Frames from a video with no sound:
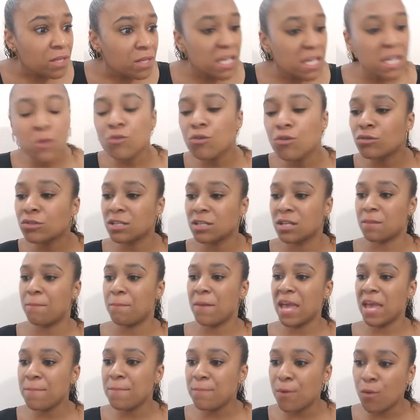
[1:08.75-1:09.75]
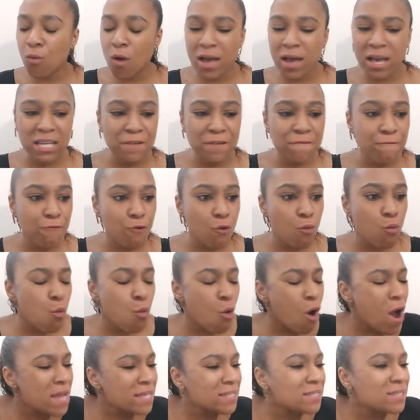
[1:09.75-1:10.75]
He looked at the paperwork and he thought,
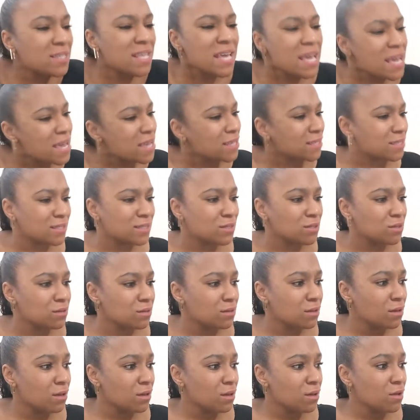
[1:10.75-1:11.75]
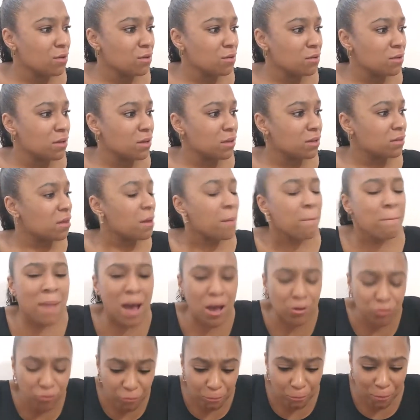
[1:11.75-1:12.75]
what is this? The
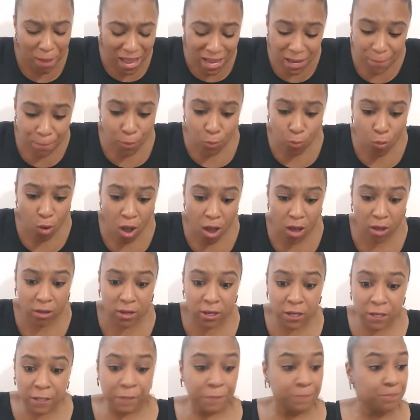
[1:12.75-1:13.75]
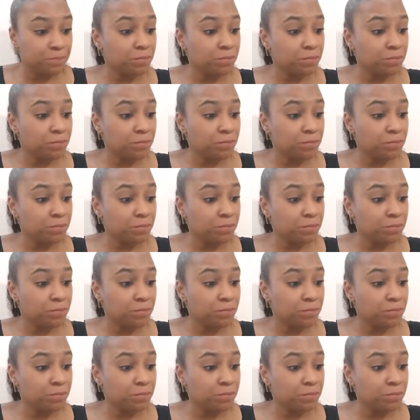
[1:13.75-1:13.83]
amount of paperwork